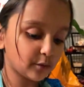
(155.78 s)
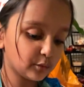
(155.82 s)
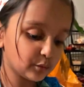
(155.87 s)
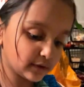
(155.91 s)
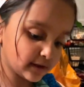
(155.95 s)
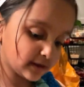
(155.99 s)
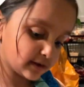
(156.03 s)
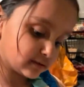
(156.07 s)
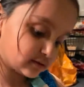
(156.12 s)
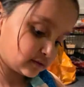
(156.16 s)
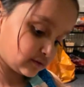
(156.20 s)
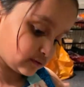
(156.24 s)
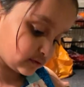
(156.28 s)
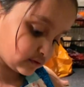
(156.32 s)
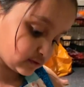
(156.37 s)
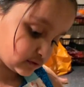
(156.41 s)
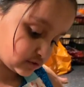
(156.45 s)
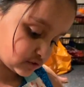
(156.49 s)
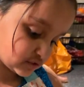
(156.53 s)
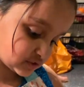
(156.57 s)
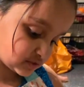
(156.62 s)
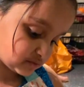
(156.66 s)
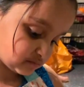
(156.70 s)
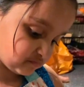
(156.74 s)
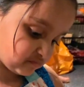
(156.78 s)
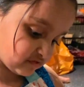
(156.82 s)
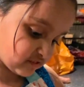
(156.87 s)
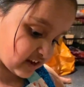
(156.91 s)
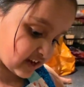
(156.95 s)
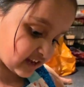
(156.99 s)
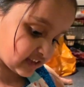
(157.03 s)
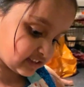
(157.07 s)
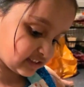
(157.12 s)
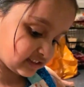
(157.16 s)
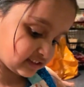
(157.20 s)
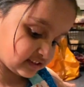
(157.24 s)
we are going to
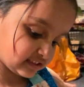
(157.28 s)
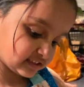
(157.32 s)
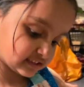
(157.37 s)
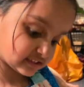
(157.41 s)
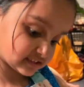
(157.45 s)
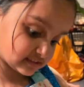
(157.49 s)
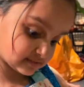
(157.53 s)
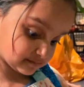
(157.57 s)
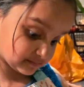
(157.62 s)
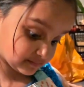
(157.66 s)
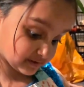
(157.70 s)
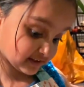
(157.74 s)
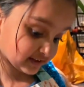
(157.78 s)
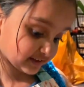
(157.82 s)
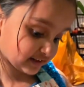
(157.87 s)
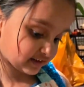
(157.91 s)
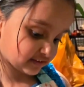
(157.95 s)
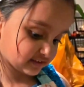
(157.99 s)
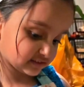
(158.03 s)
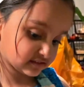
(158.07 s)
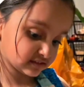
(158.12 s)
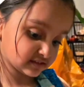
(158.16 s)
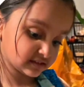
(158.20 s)
spread this mix.